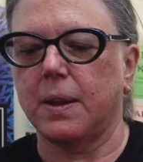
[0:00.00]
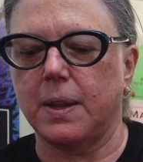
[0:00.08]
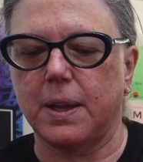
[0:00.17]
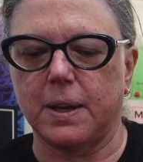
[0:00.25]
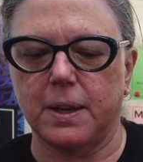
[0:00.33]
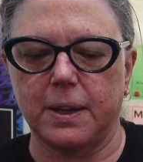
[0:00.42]

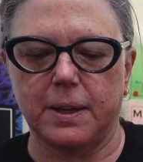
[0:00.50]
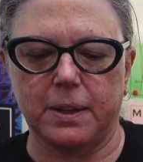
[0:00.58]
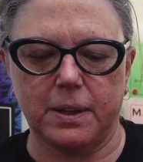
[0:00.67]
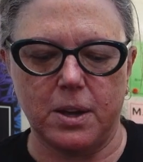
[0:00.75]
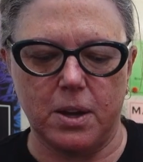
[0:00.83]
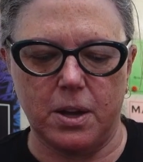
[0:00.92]
And then a
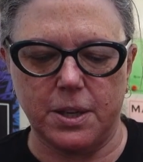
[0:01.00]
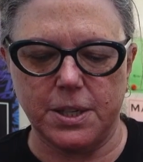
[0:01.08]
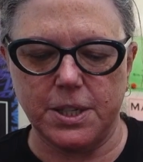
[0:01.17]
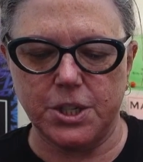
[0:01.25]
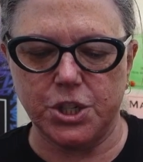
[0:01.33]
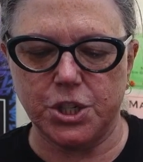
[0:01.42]
little
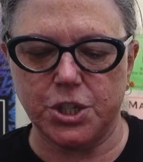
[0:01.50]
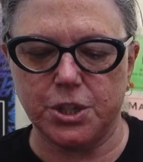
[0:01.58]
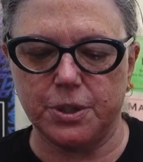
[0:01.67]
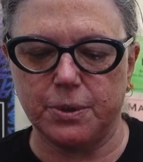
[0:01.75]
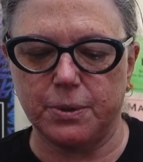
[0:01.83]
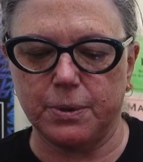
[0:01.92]

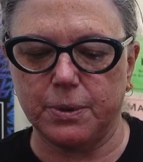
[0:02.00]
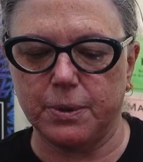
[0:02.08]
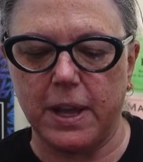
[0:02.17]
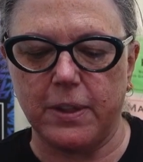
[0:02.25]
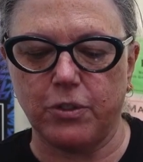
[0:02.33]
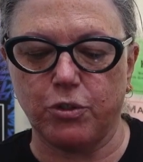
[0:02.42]
garnish.
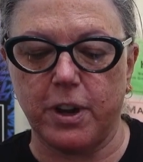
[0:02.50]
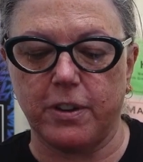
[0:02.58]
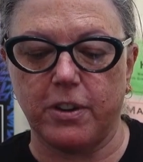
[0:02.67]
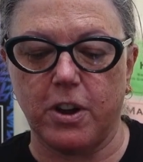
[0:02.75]
Now the trick to